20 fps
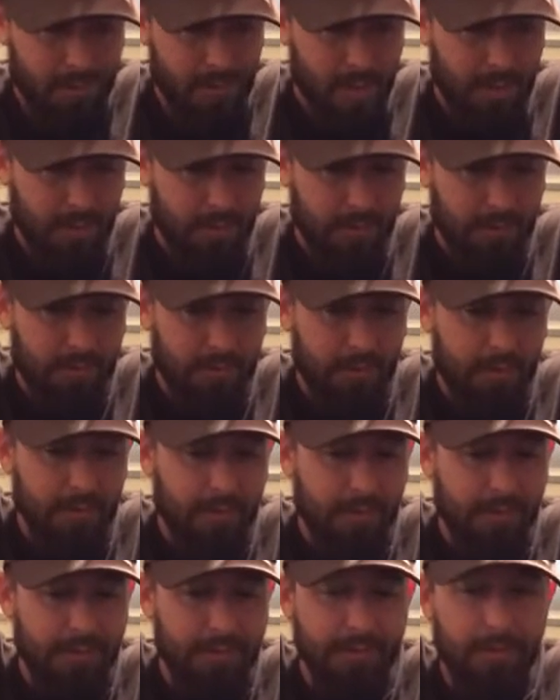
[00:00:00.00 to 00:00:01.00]

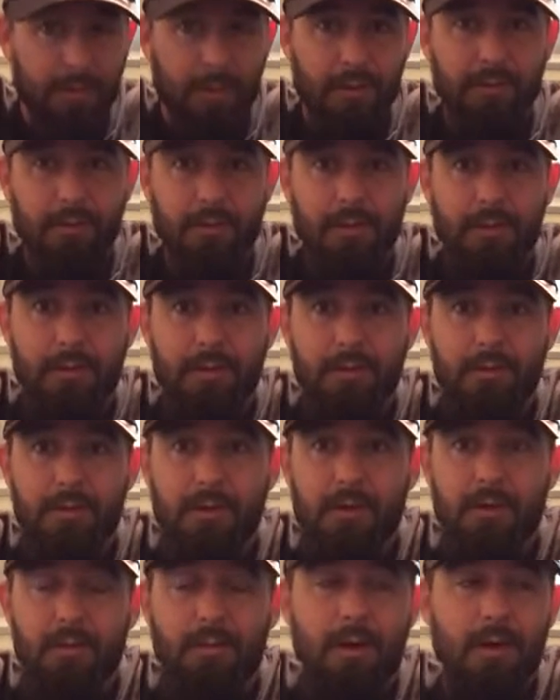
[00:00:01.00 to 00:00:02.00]
anyways, special thank you to
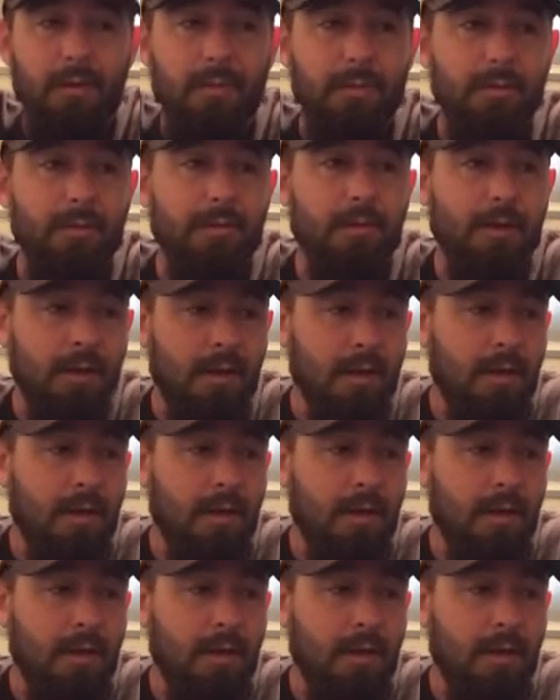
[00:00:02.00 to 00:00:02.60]
Elle Botman.